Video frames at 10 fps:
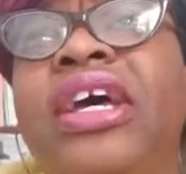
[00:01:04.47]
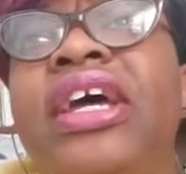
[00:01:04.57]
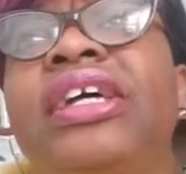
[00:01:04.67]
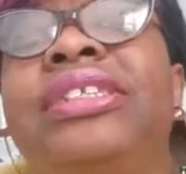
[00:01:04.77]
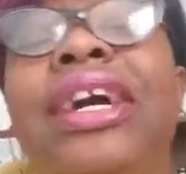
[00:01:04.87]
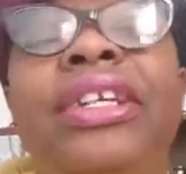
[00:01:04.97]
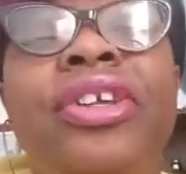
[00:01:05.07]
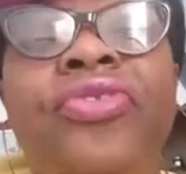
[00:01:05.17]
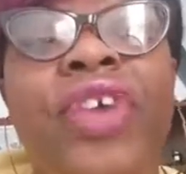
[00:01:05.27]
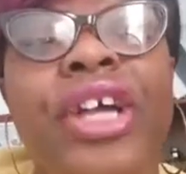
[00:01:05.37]
is
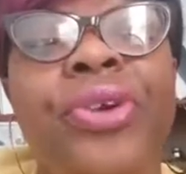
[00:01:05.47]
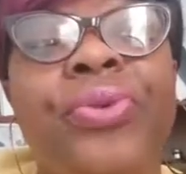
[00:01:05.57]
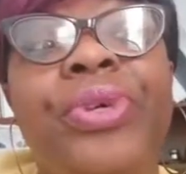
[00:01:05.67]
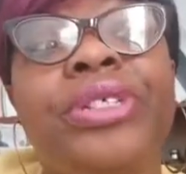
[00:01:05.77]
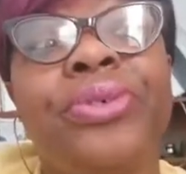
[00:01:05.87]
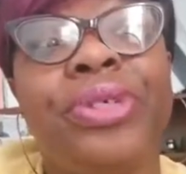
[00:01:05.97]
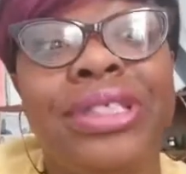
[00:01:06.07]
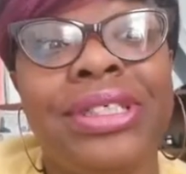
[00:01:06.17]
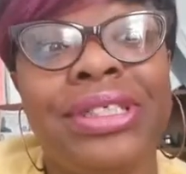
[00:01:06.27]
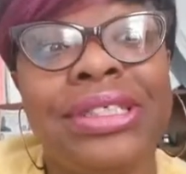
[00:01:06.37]
identify your
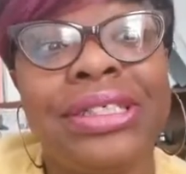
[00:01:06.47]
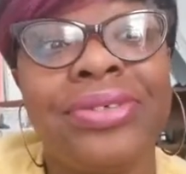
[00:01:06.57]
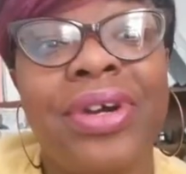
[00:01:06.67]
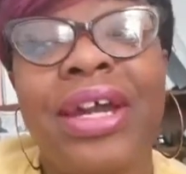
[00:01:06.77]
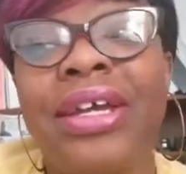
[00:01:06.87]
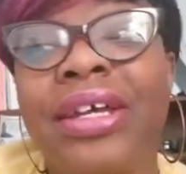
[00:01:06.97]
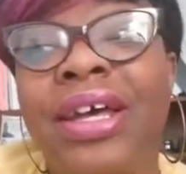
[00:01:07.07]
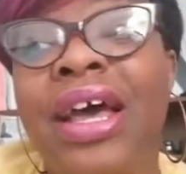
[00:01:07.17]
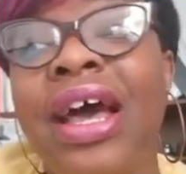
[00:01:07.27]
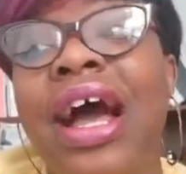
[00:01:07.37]
resources, right?
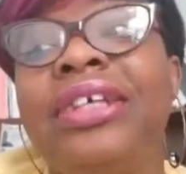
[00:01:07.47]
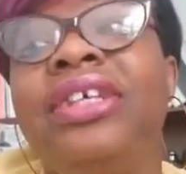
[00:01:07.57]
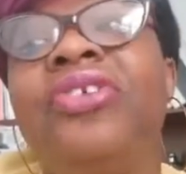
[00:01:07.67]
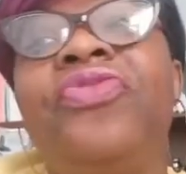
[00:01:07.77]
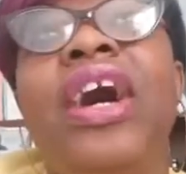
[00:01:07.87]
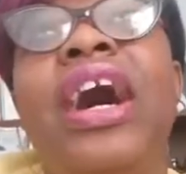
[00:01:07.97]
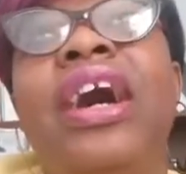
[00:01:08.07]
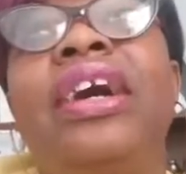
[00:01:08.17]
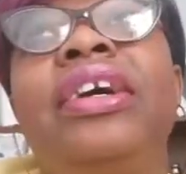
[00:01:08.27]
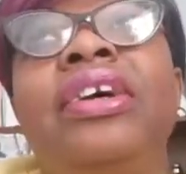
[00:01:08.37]

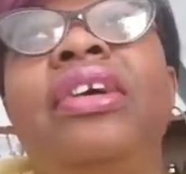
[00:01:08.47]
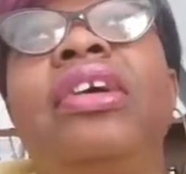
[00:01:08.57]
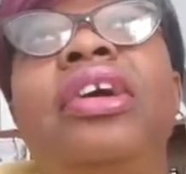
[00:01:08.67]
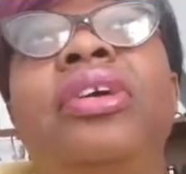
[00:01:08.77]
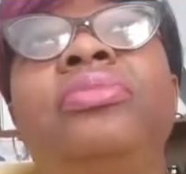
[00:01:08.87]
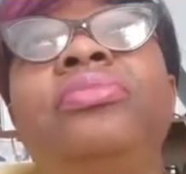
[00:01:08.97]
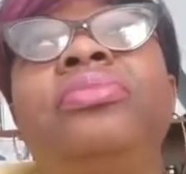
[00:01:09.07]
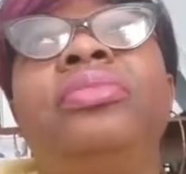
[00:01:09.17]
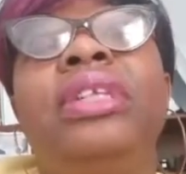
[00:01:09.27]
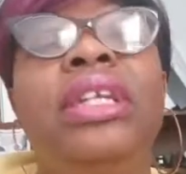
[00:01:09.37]
Identify
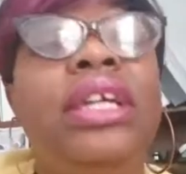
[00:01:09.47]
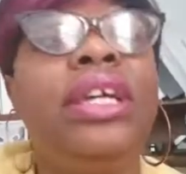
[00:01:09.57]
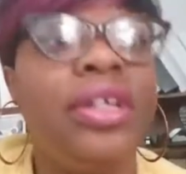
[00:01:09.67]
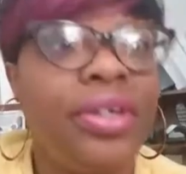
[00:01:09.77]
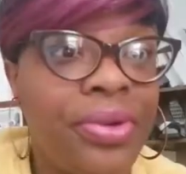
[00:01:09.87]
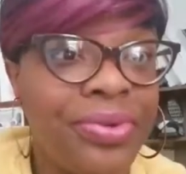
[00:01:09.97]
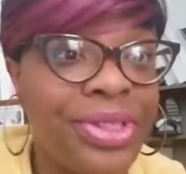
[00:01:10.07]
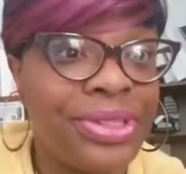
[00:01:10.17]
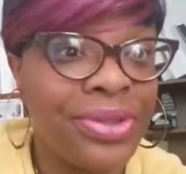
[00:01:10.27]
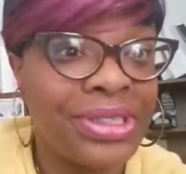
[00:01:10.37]
needed
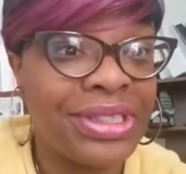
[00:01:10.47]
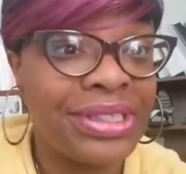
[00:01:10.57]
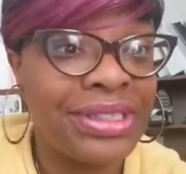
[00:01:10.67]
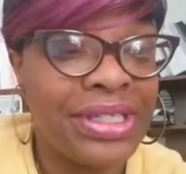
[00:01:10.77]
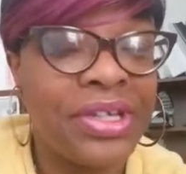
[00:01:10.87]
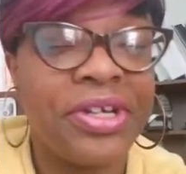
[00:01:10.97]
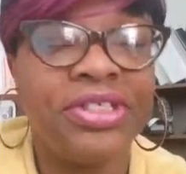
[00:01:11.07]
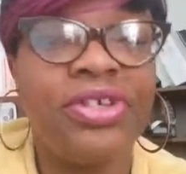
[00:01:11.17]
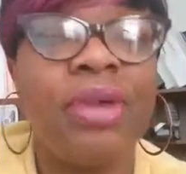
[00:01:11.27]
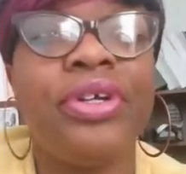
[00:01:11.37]
resources.
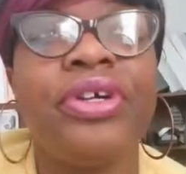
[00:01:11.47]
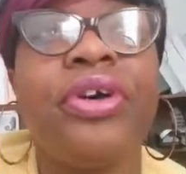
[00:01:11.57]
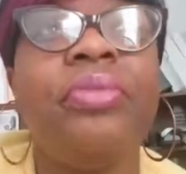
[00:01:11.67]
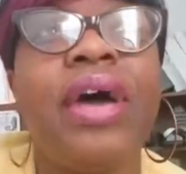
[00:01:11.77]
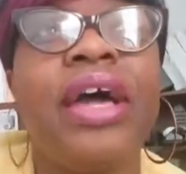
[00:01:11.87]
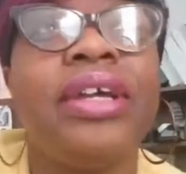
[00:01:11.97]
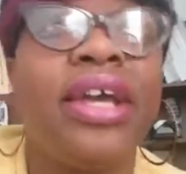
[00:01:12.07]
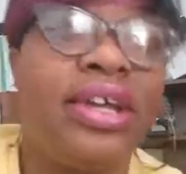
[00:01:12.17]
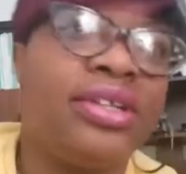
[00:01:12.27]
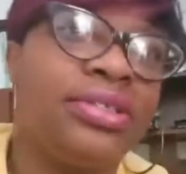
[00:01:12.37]
So I'm going to go back
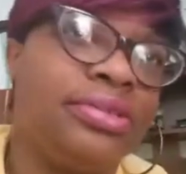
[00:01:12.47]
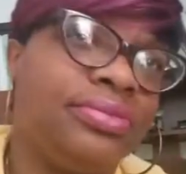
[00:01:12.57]
and